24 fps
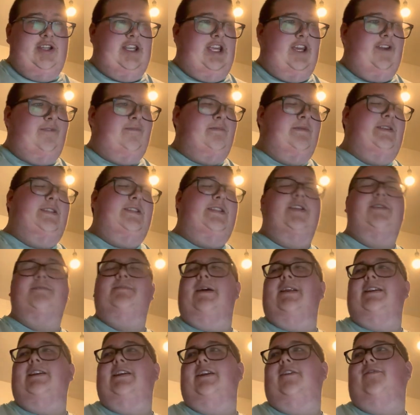They've been
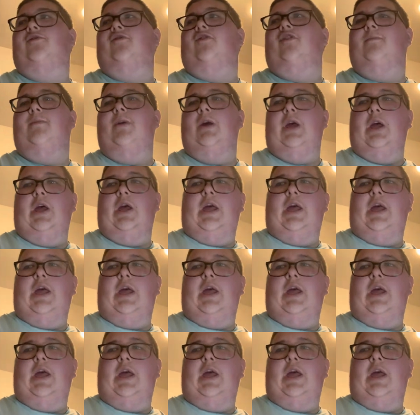suspended from